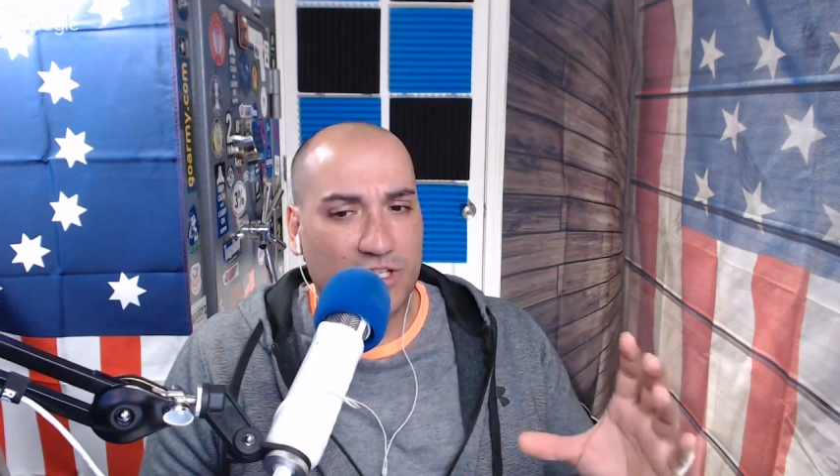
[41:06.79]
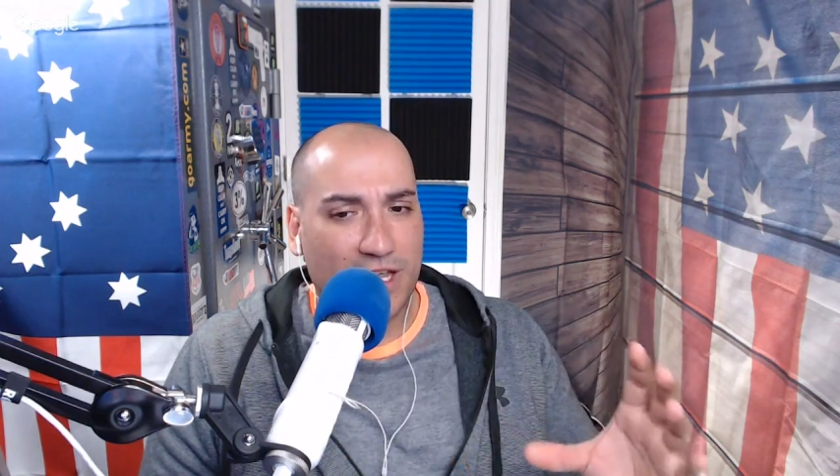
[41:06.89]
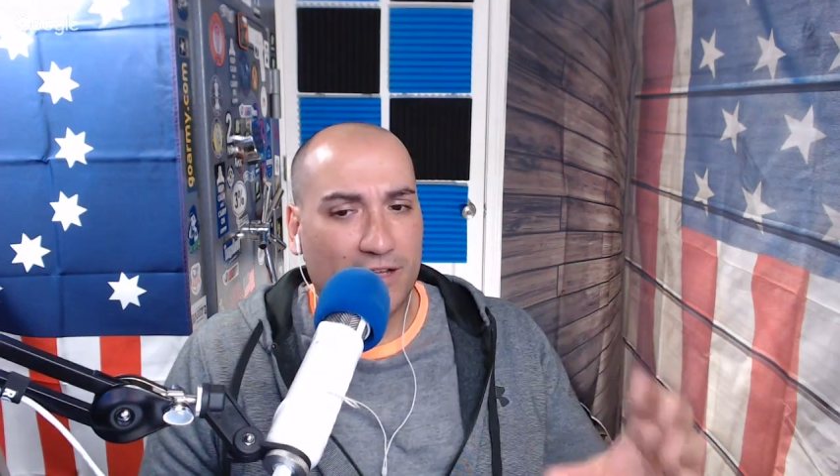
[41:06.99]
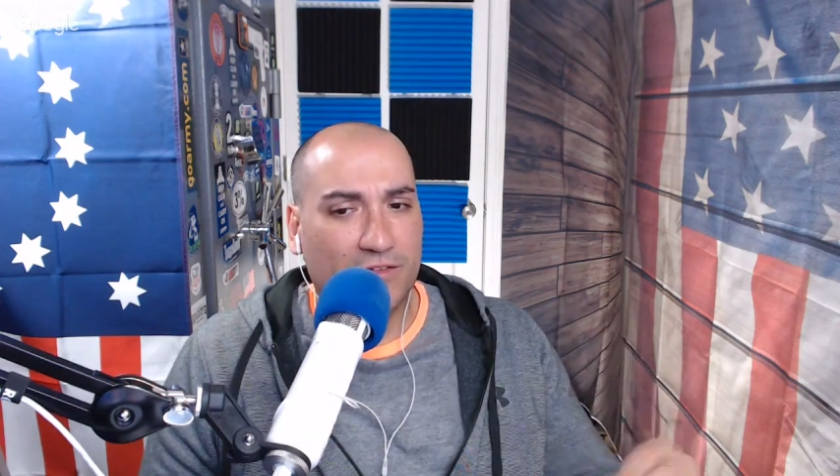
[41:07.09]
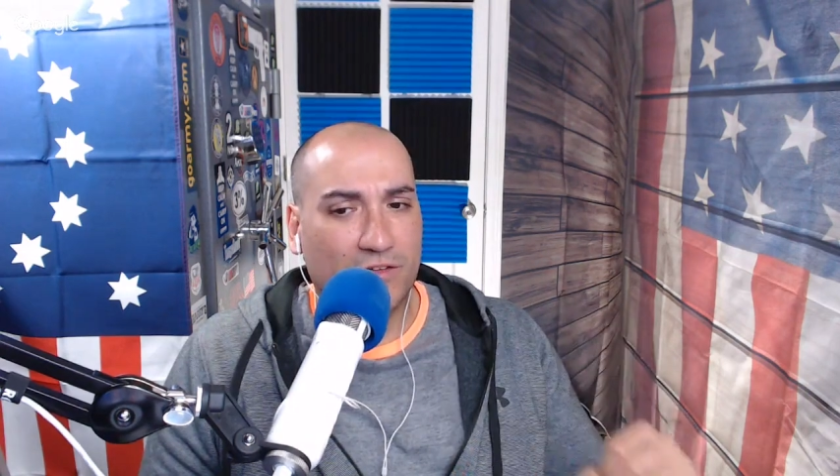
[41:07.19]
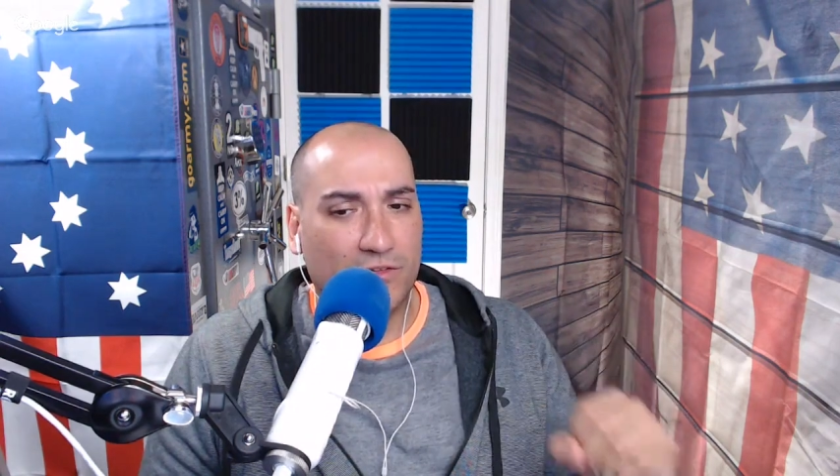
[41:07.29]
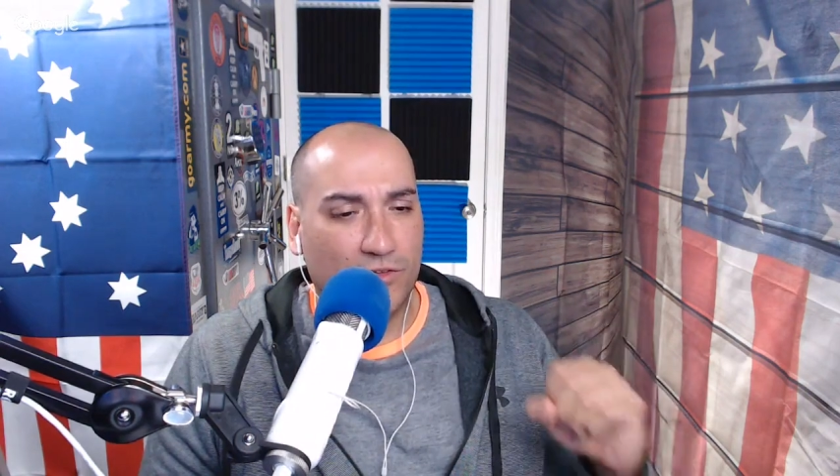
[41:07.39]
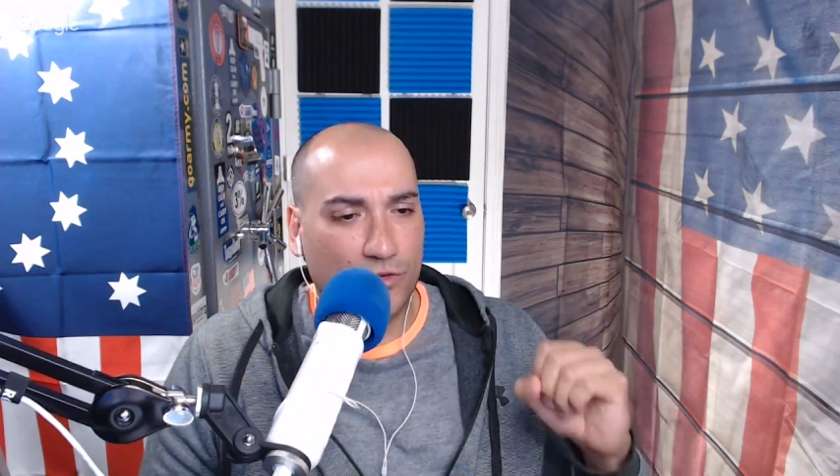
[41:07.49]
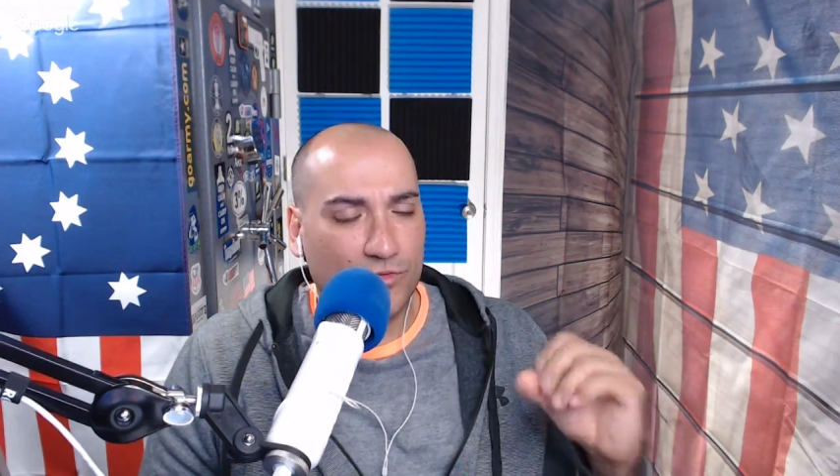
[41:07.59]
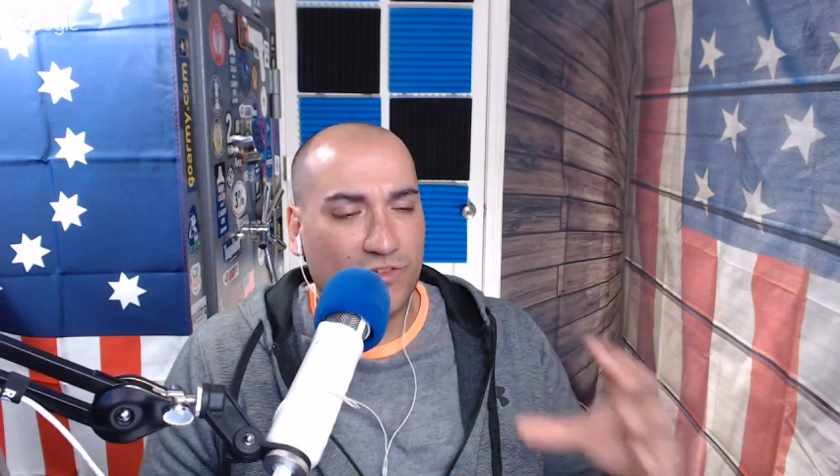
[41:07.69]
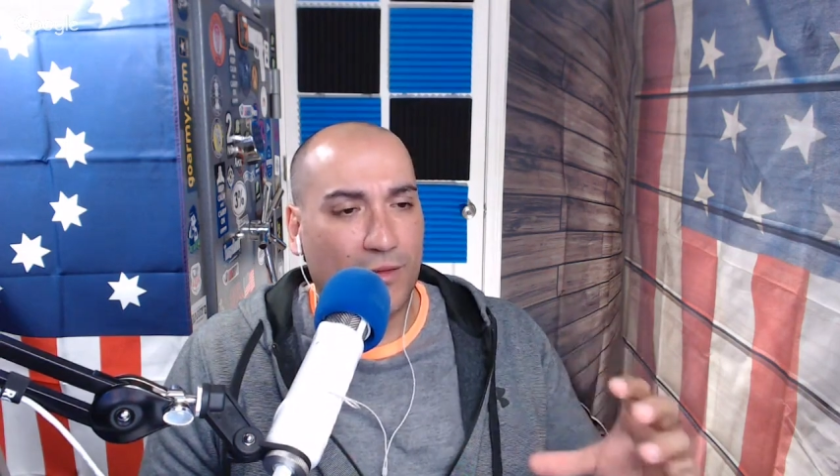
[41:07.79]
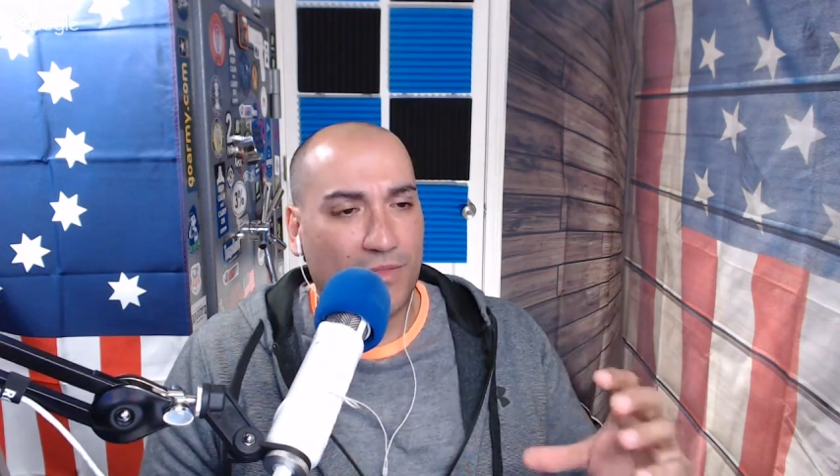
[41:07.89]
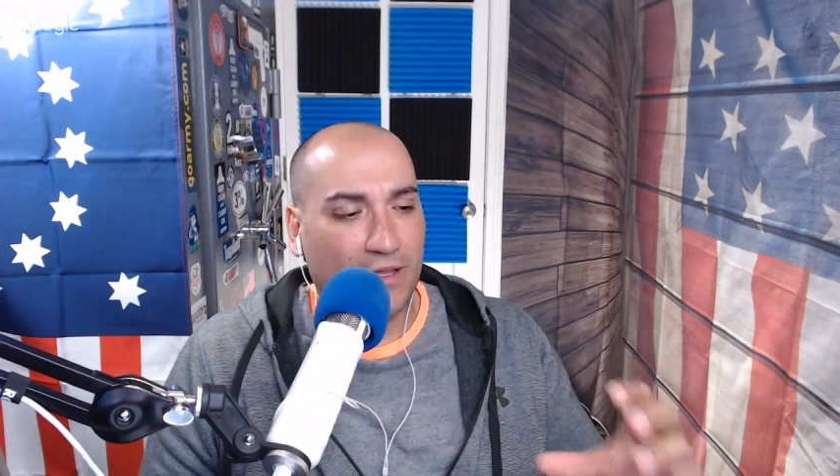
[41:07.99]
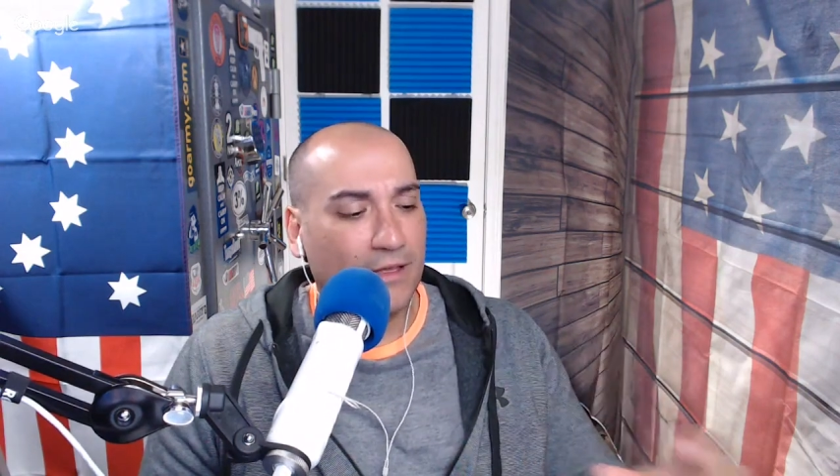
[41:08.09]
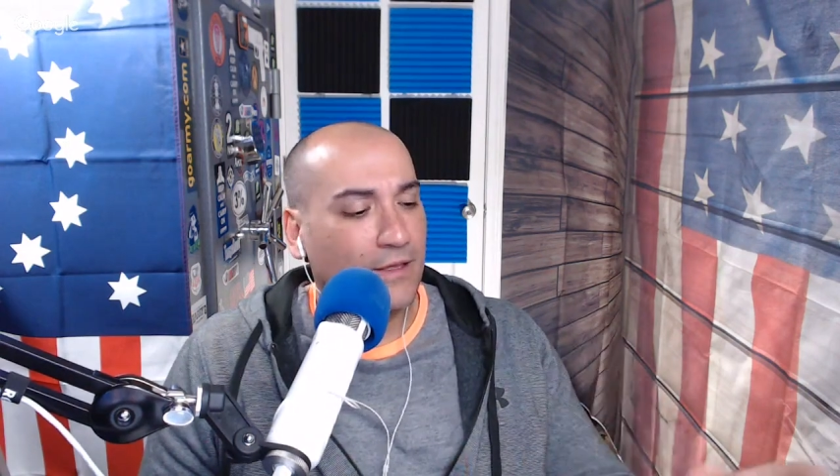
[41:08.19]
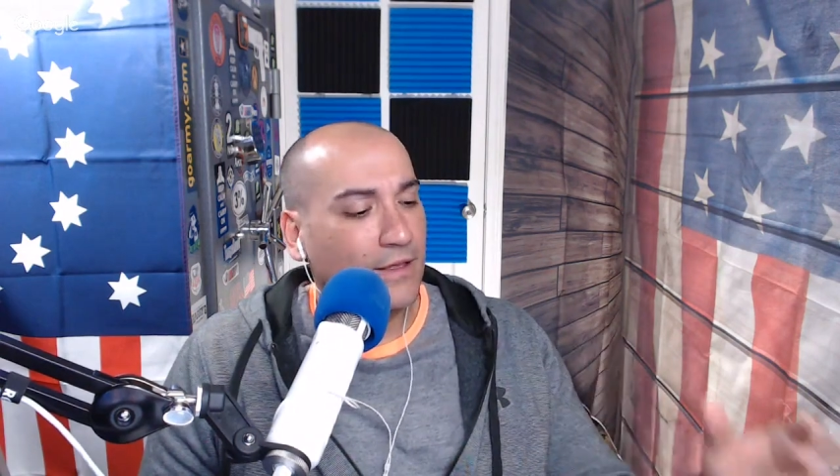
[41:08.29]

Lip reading: chance to do something,